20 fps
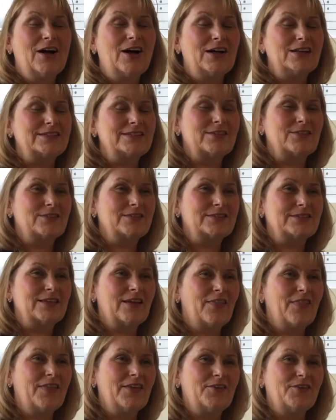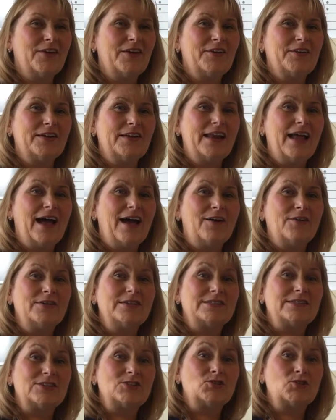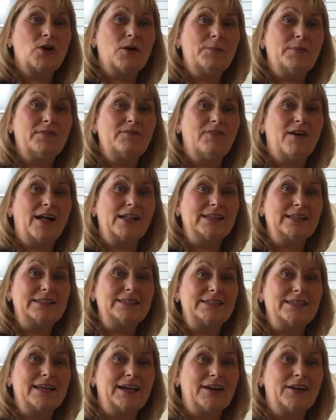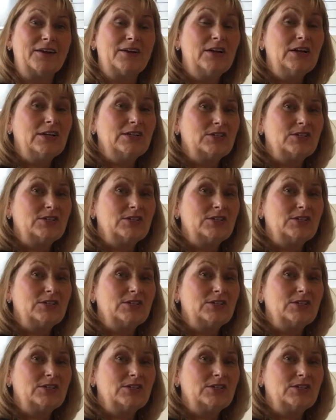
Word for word: Also, the song that you're hearing now is the Trumpet Voluntary.